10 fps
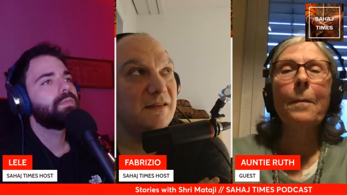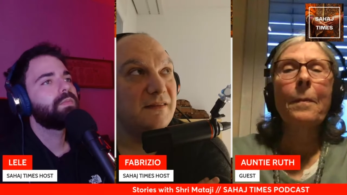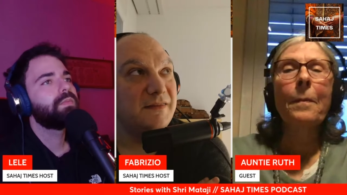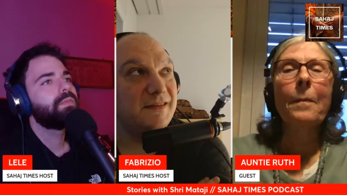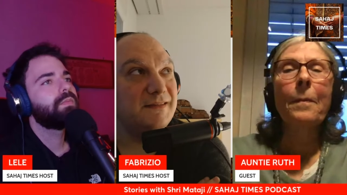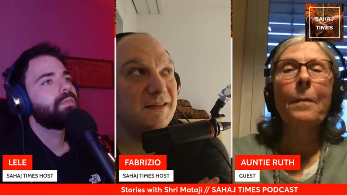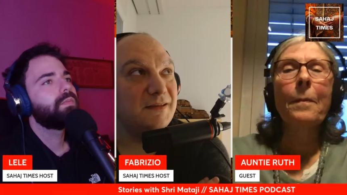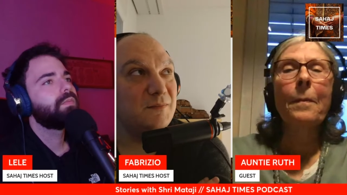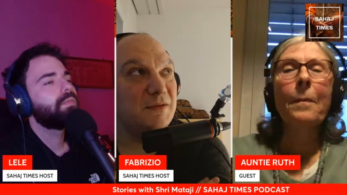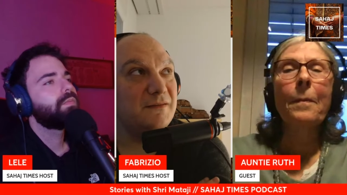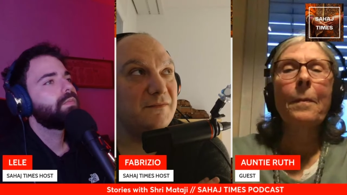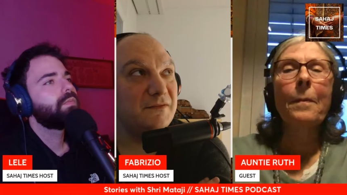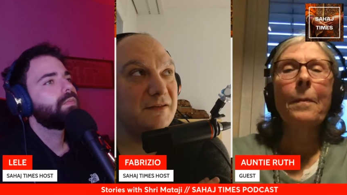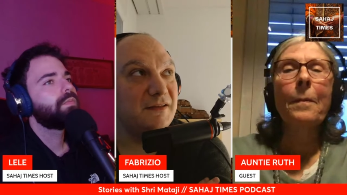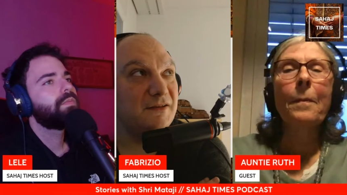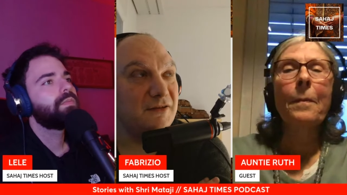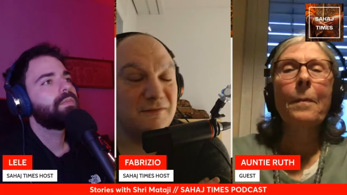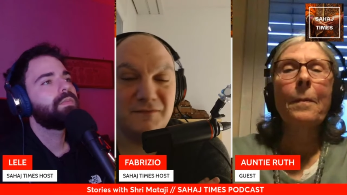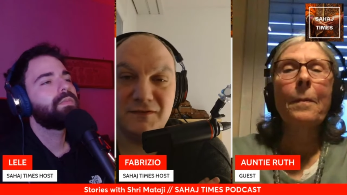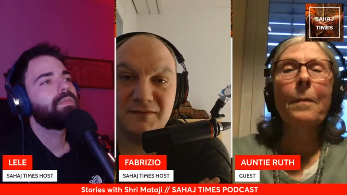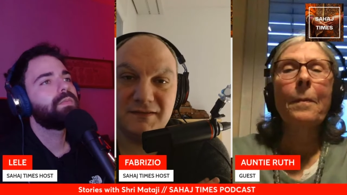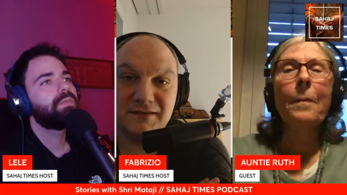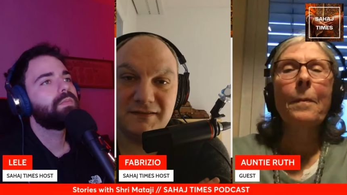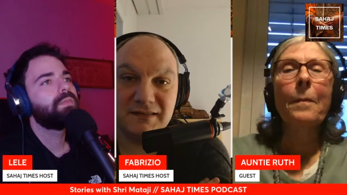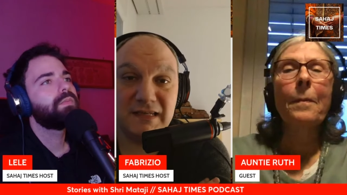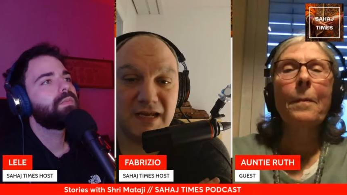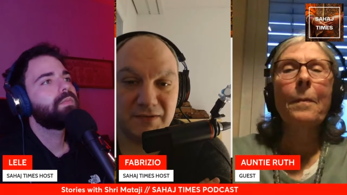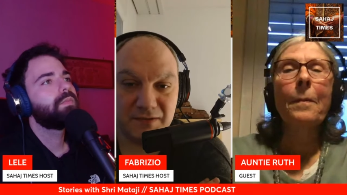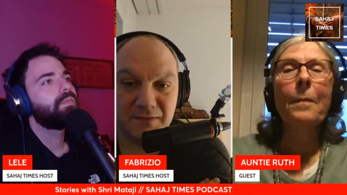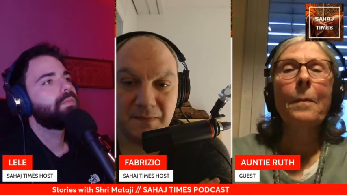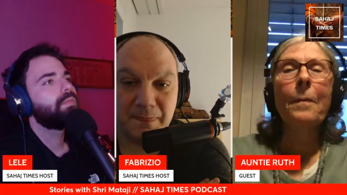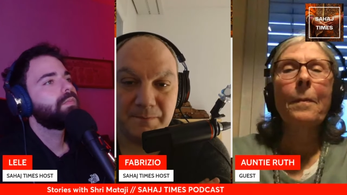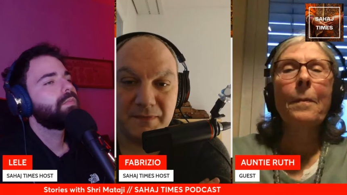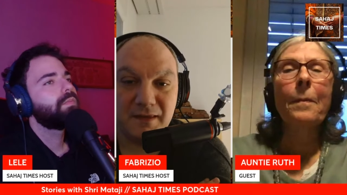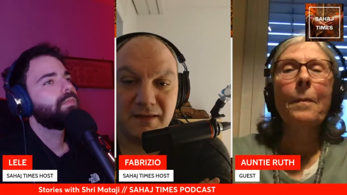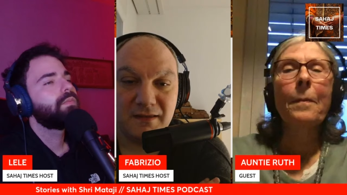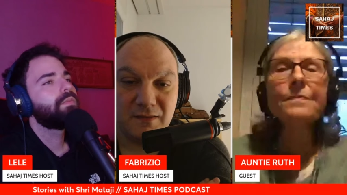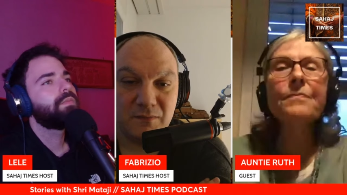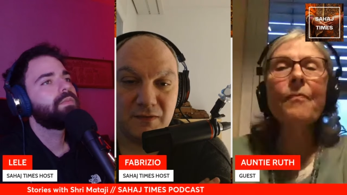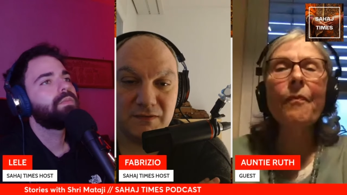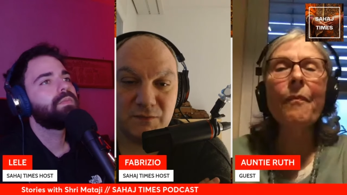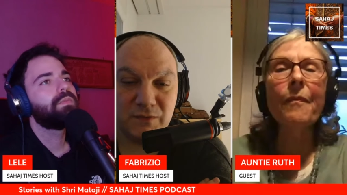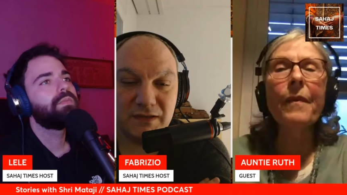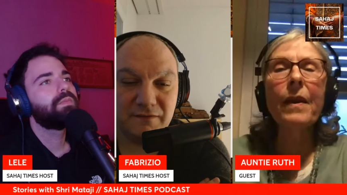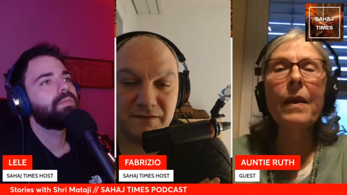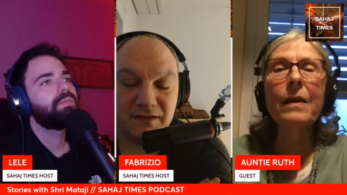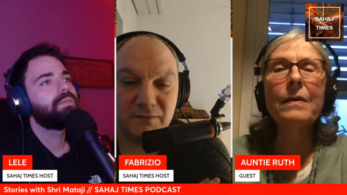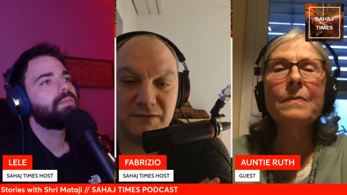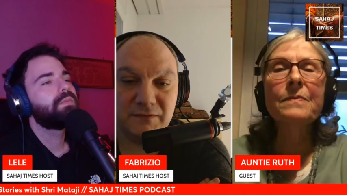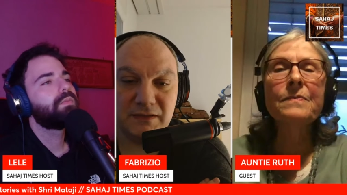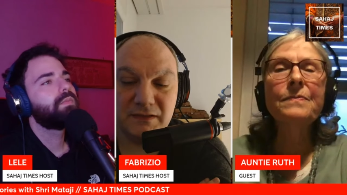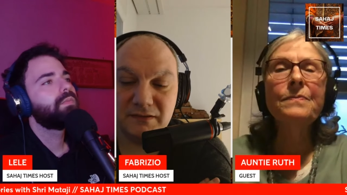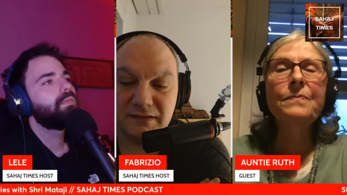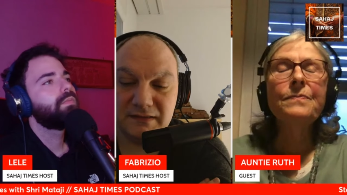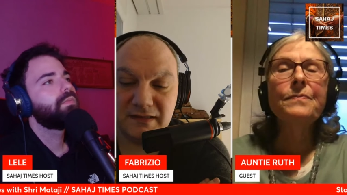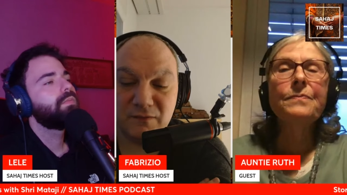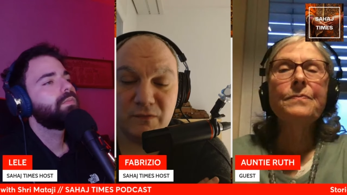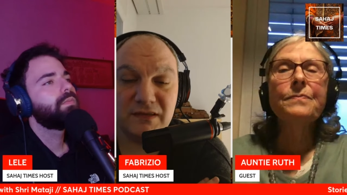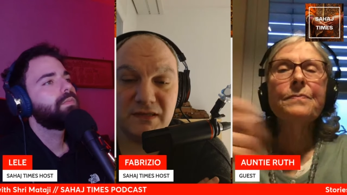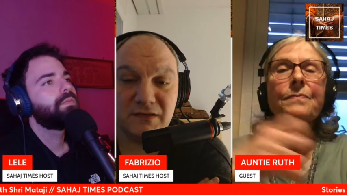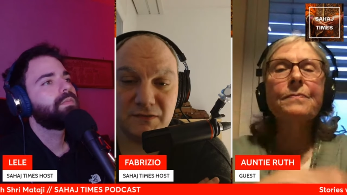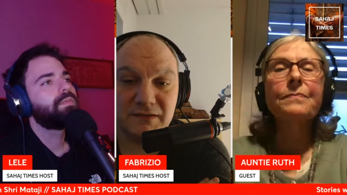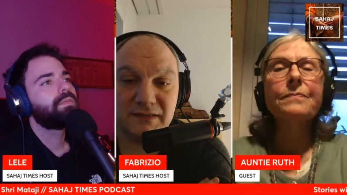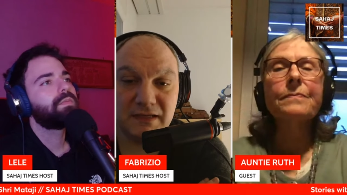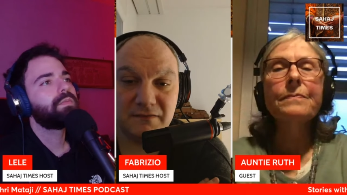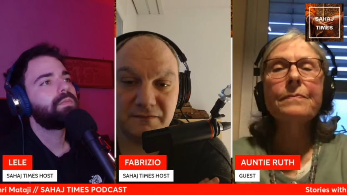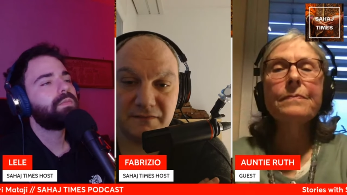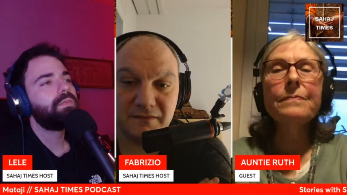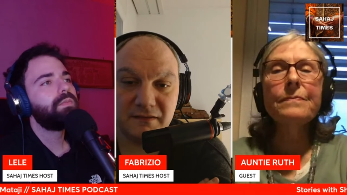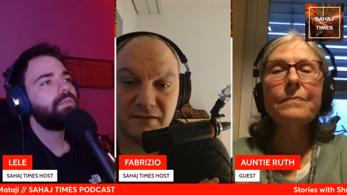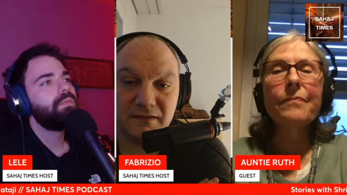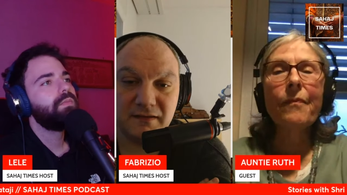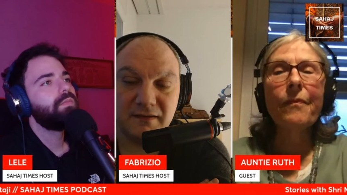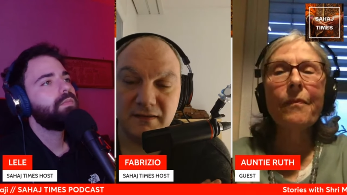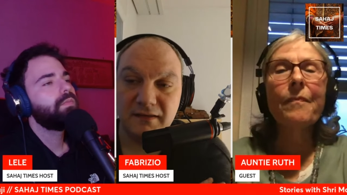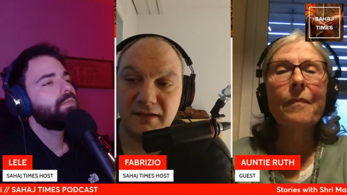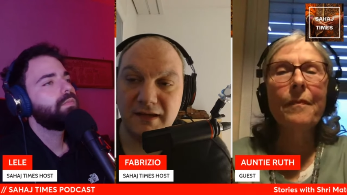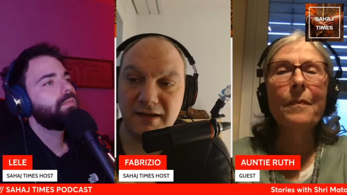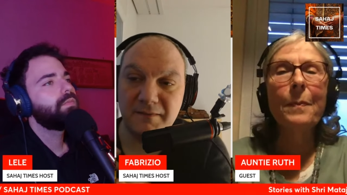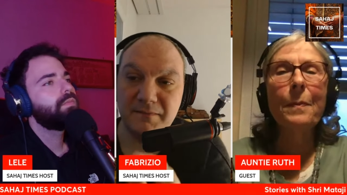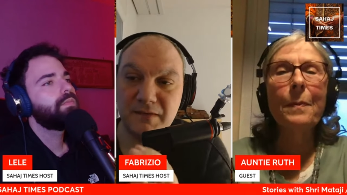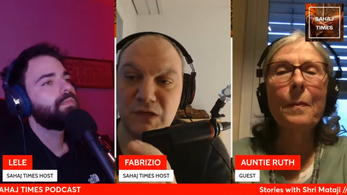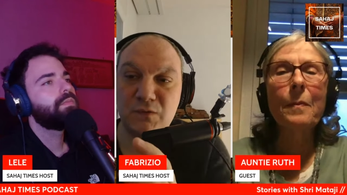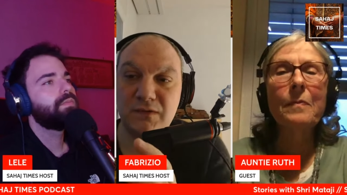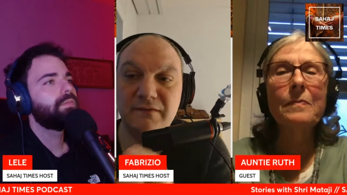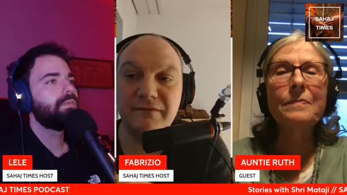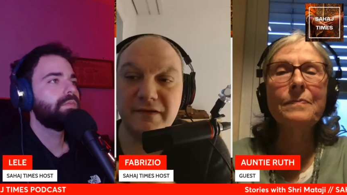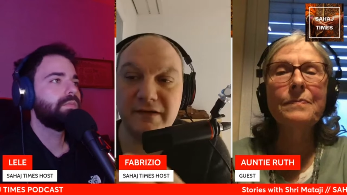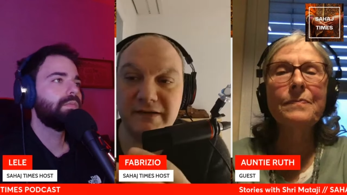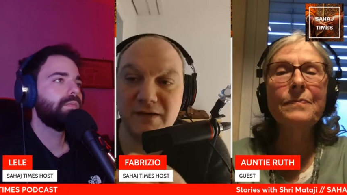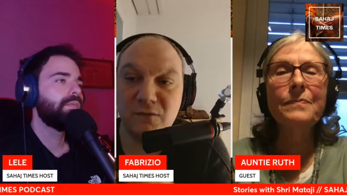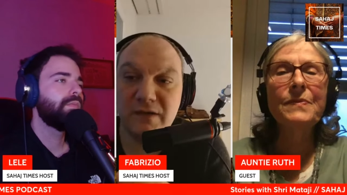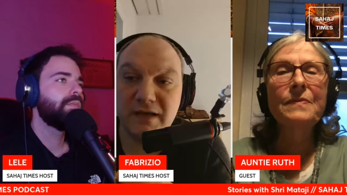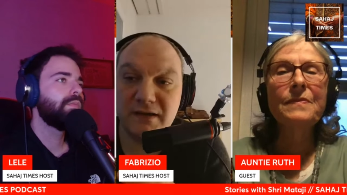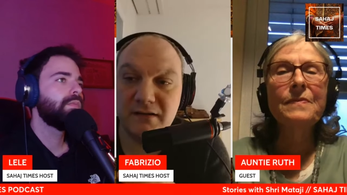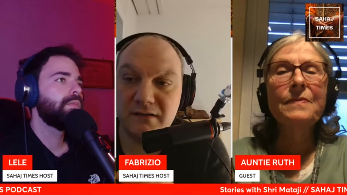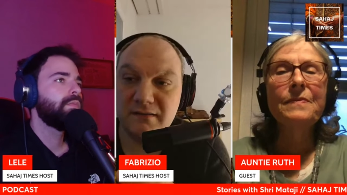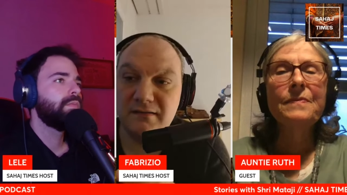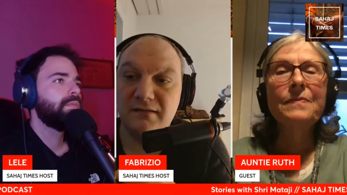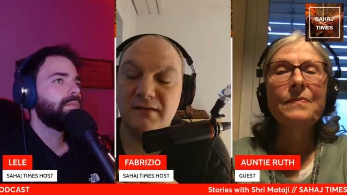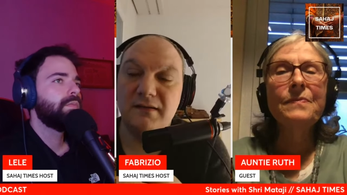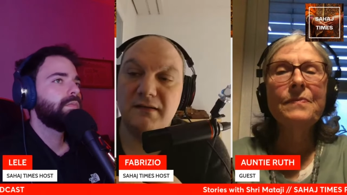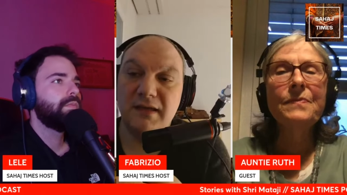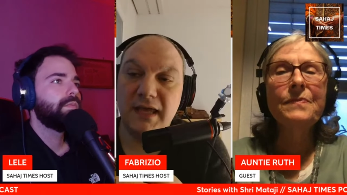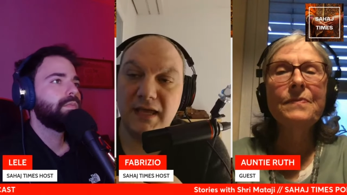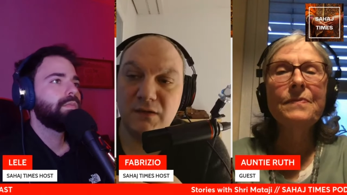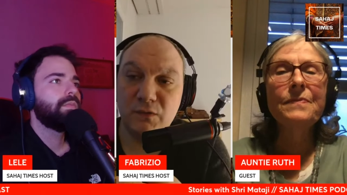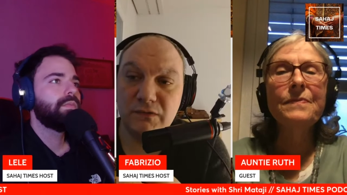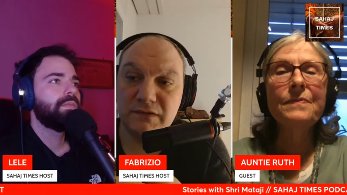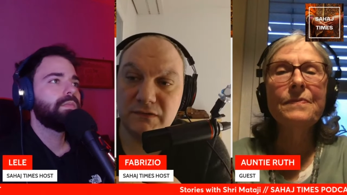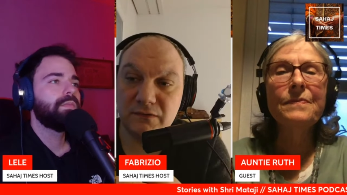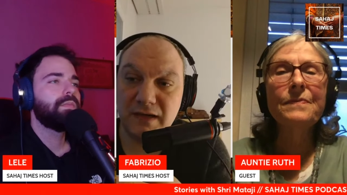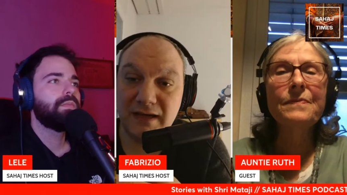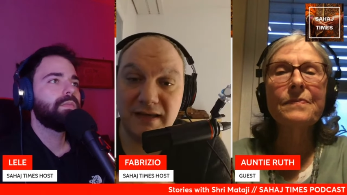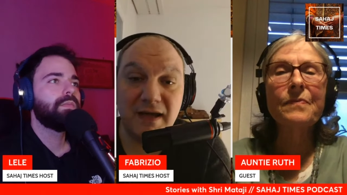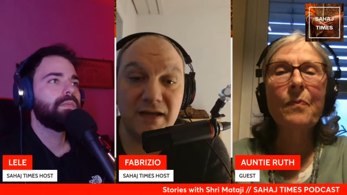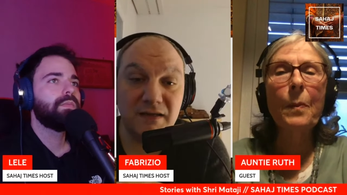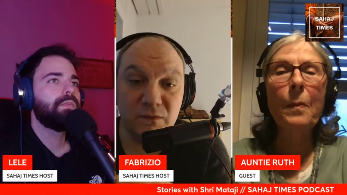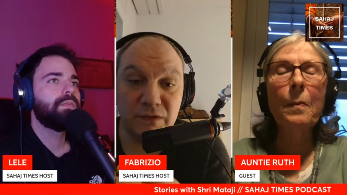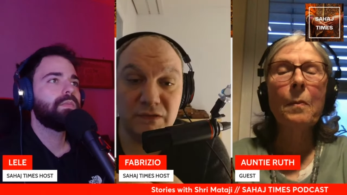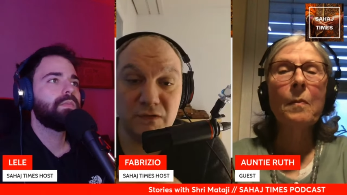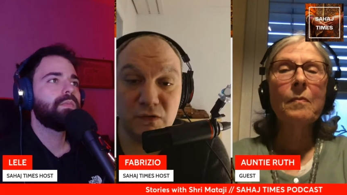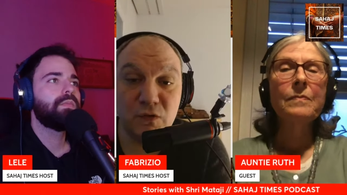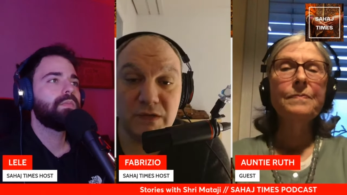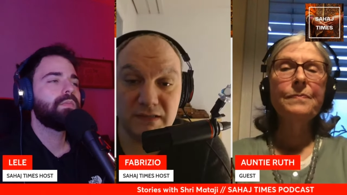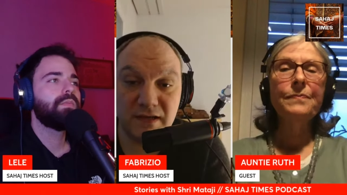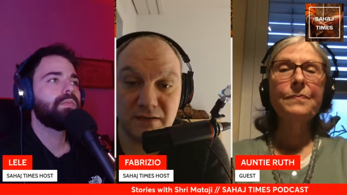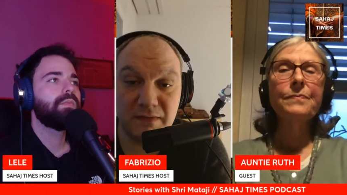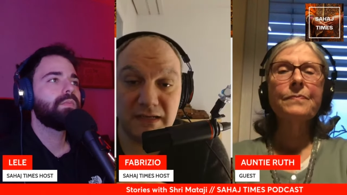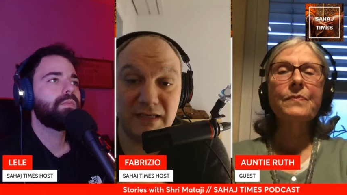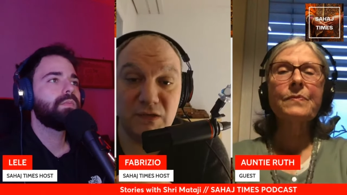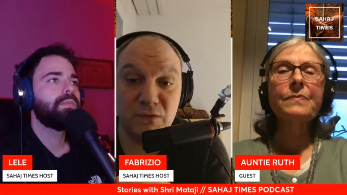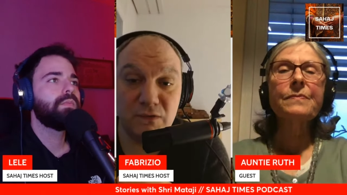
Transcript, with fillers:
Speaker 1: this can be a very confusing scenario because what I feel was really good is that within yourself, um, you were very aware and also aligned with your lower dharma like you